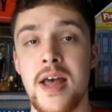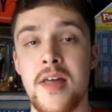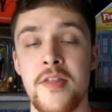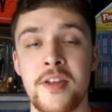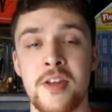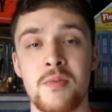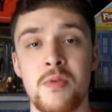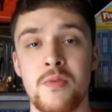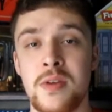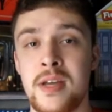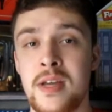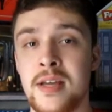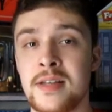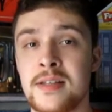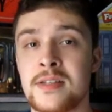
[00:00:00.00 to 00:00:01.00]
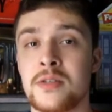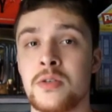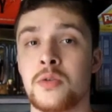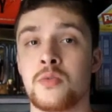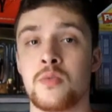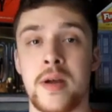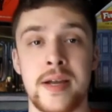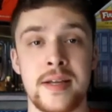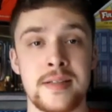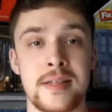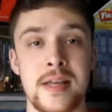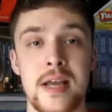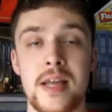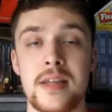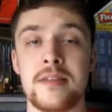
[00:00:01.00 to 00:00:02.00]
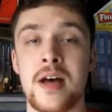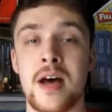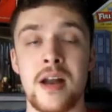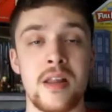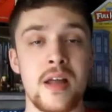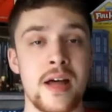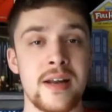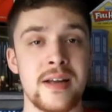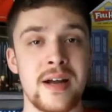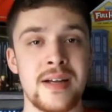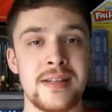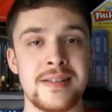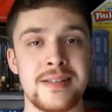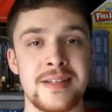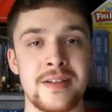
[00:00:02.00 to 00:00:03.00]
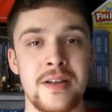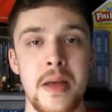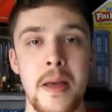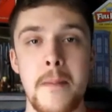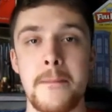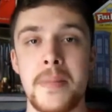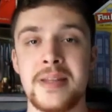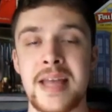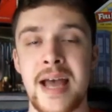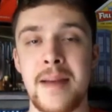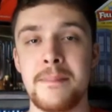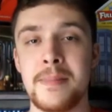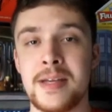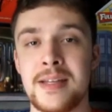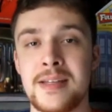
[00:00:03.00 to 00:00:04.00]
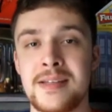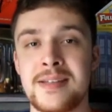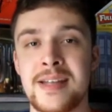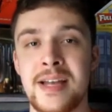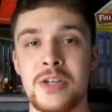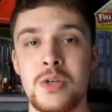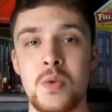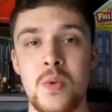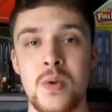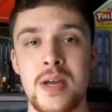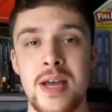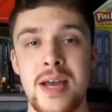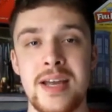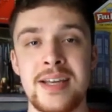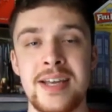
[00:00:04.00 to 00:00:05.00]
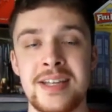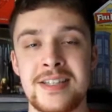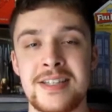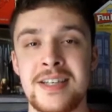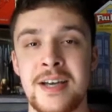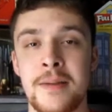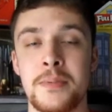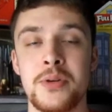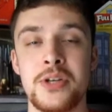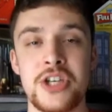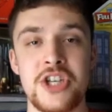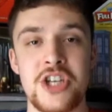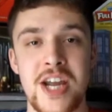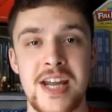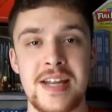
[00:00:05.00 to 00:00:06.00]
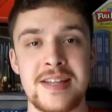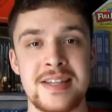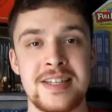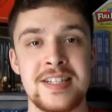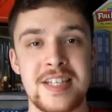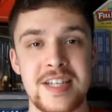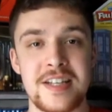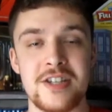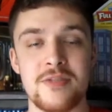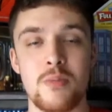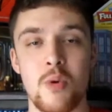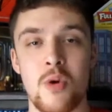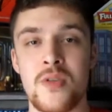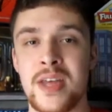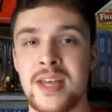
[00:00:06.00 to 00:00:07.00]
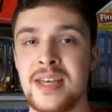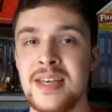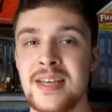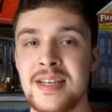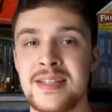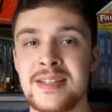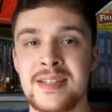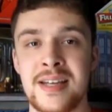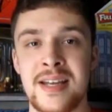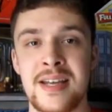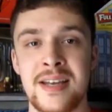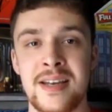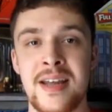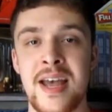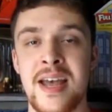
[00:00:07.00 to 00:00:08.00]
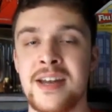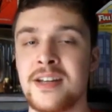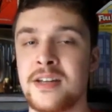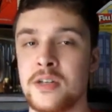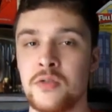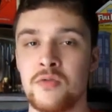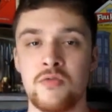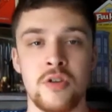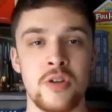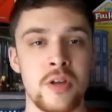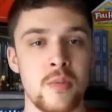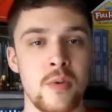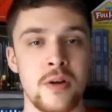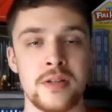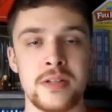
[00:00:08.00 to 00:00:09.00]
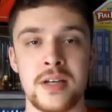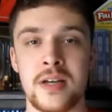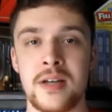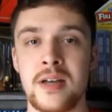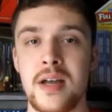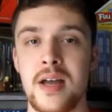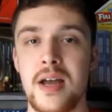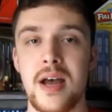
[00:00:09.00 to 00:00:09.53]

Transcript: This movie is great. Not a lot of Godzilla, but that means that you get to appreciate the scenes more that he is in, and it is really well done.